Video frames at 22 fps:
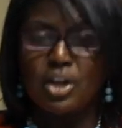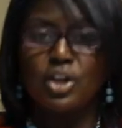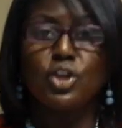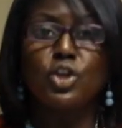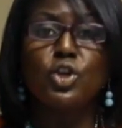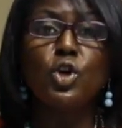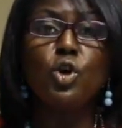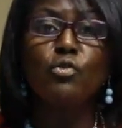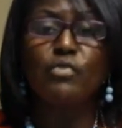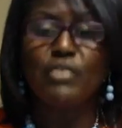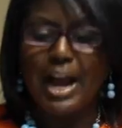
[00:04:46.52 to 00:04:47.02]

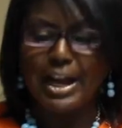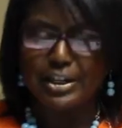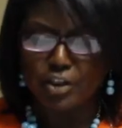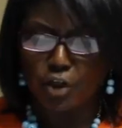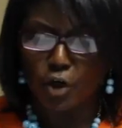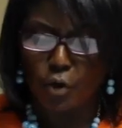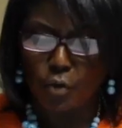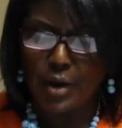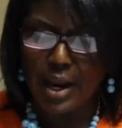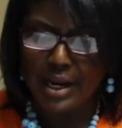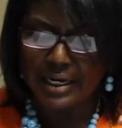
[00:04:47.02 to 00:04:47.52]
You've got
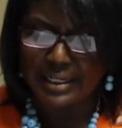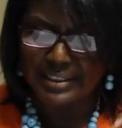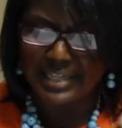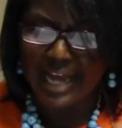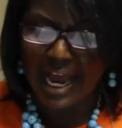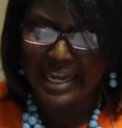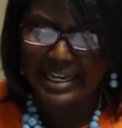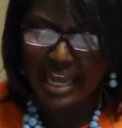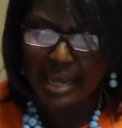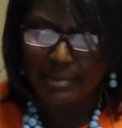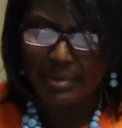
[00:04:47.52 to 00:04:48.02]
to create a
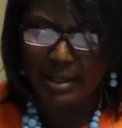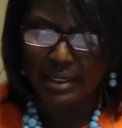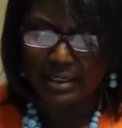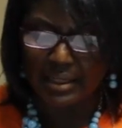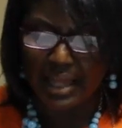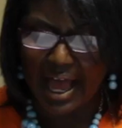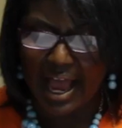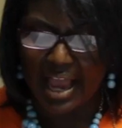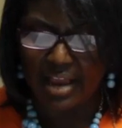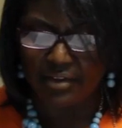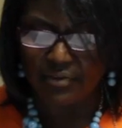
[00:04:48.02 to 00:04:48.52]
dynamic
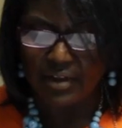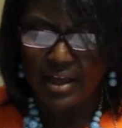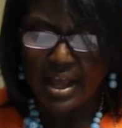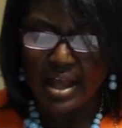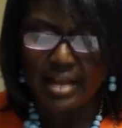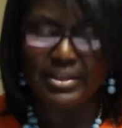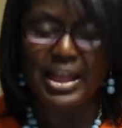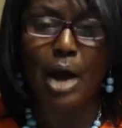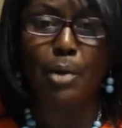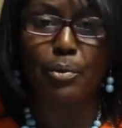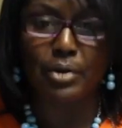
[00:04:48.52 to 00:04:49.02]
life
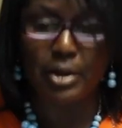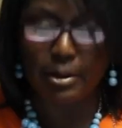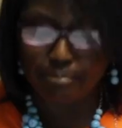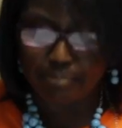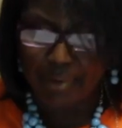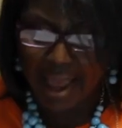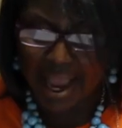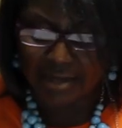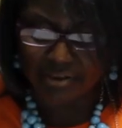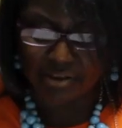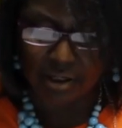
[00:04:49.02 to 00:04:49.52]
that would
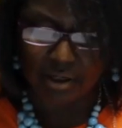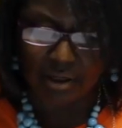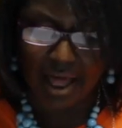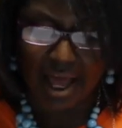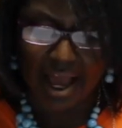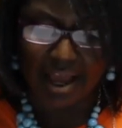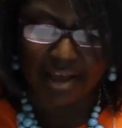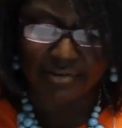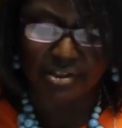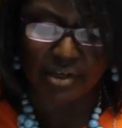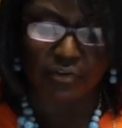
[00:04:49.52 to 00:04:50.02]
impact the
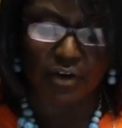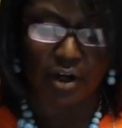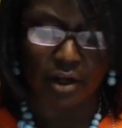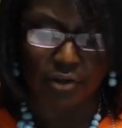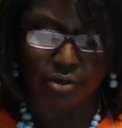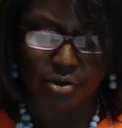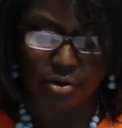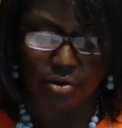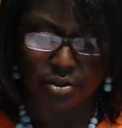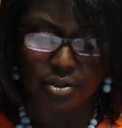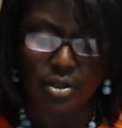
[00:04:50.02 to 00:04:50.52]
lives of
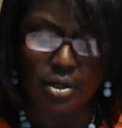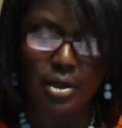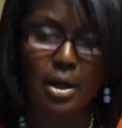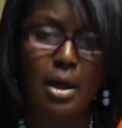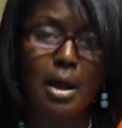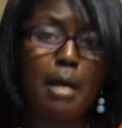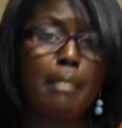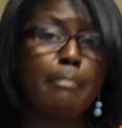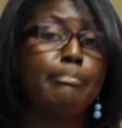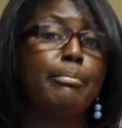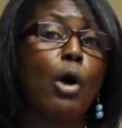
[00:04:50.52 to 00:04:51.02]
others,
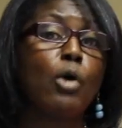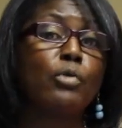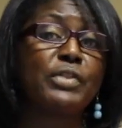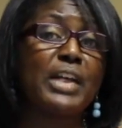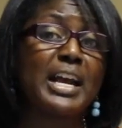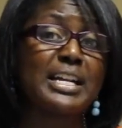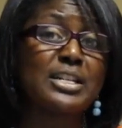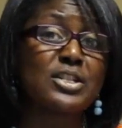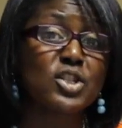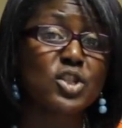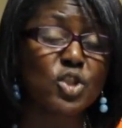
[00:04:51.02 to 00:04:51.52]
both
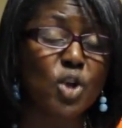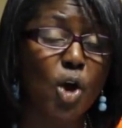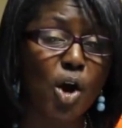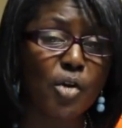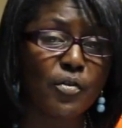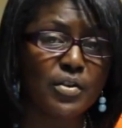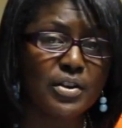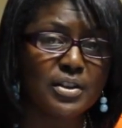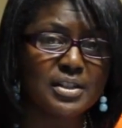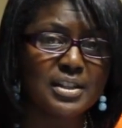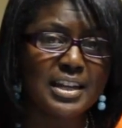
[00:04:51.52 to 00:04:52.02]
in
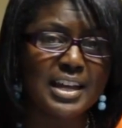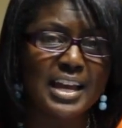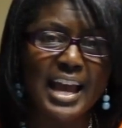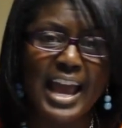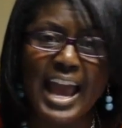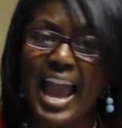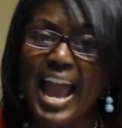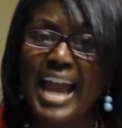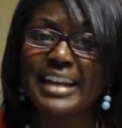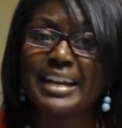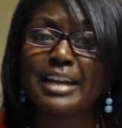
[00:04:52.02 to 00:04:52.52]
service
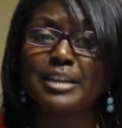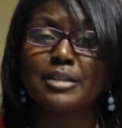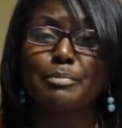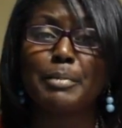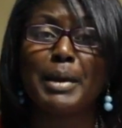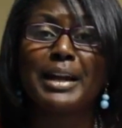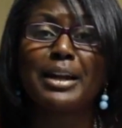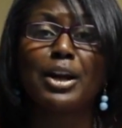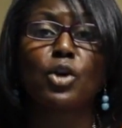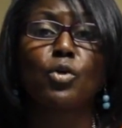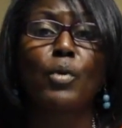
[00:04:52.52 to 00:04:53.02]
and as
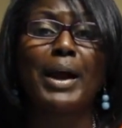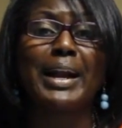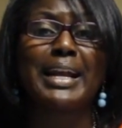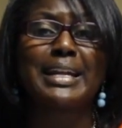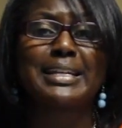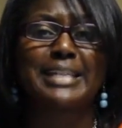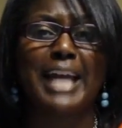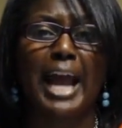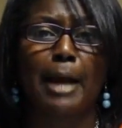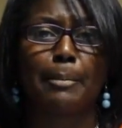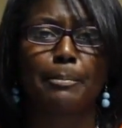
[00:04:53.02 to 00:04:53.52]
being a great
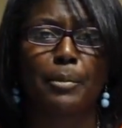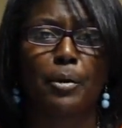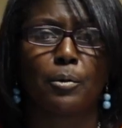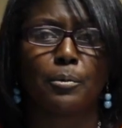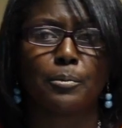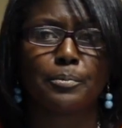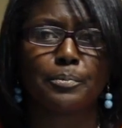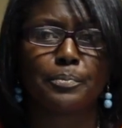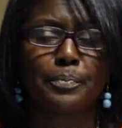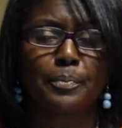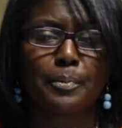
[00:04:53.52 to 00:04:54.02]
example.
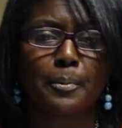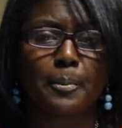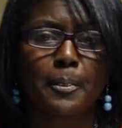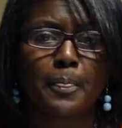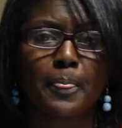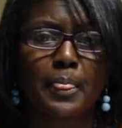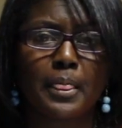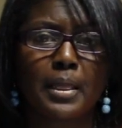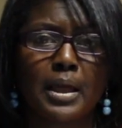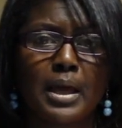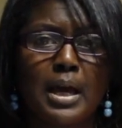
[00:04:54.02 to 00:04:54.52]

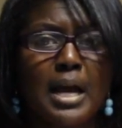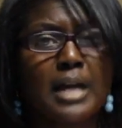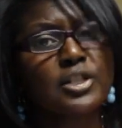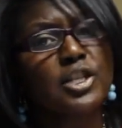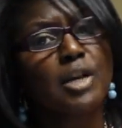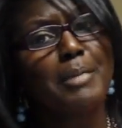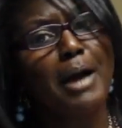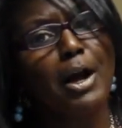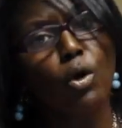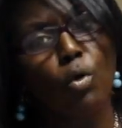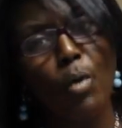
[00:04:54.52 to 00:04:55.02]

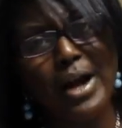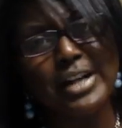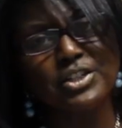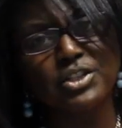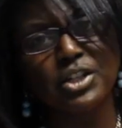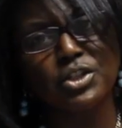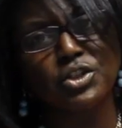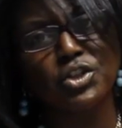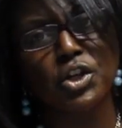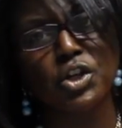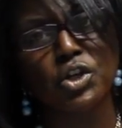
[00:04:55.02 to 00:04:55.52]
So my
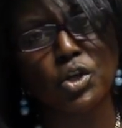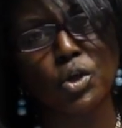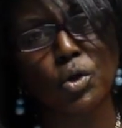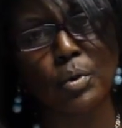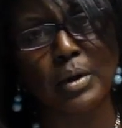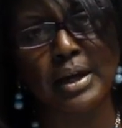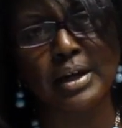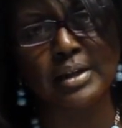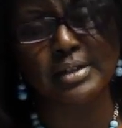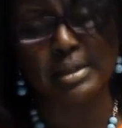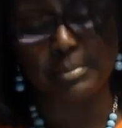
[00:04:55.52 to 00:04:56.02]
question to
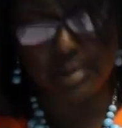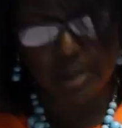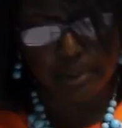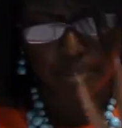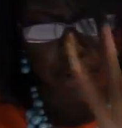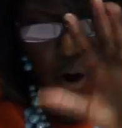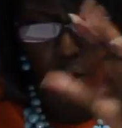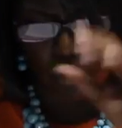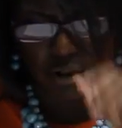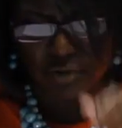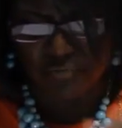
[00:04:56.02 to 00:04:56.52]
you is, I'm going
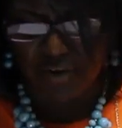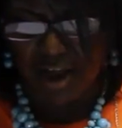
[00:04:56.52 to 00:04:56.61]
to pose